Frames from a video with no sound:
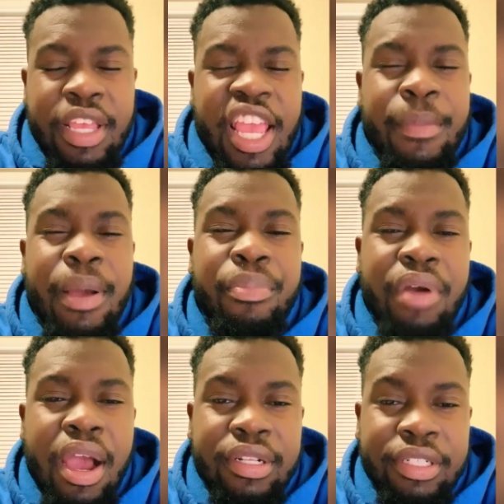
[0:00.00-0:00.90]
Hey, my
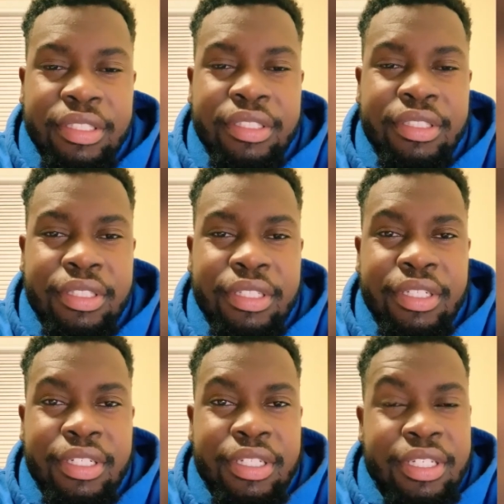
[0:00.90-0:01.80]
partner.
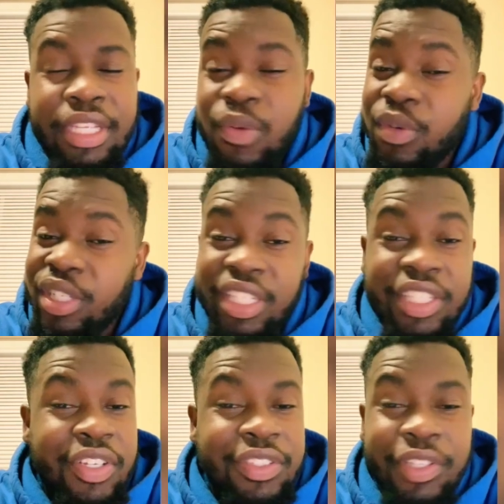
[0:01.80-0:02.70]
It was just
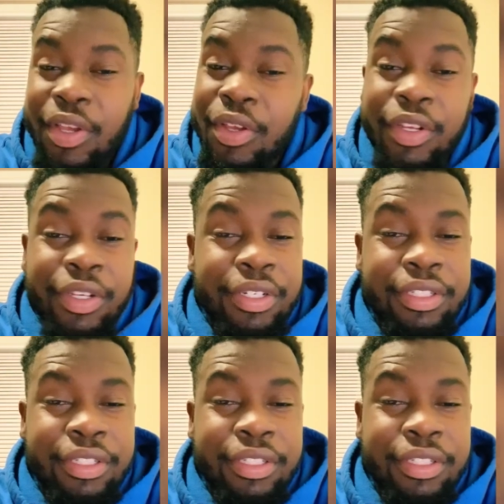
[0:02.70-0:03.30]
your turn.